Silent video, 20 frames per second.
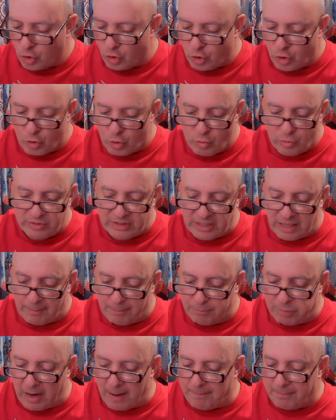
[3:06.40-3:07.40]
Use a
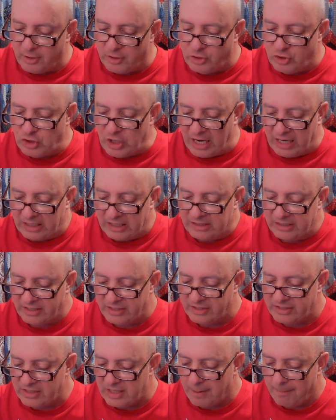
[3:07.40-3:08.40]
proper
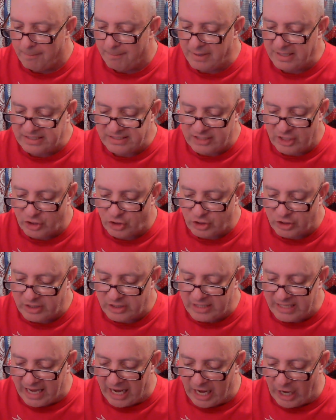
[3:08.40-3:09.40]
checklist, position
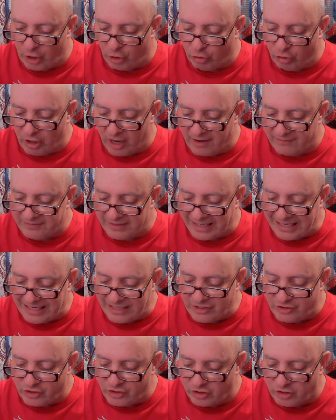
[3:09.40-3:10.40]
the aircraft
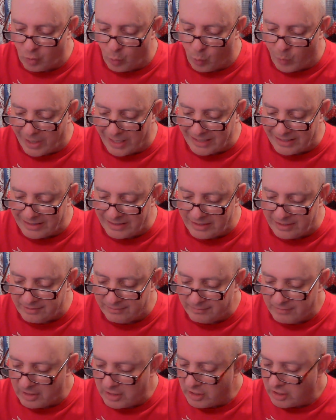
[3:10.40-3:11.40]
into the wind,
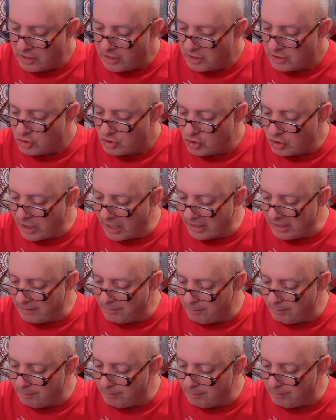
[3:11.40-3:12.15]
check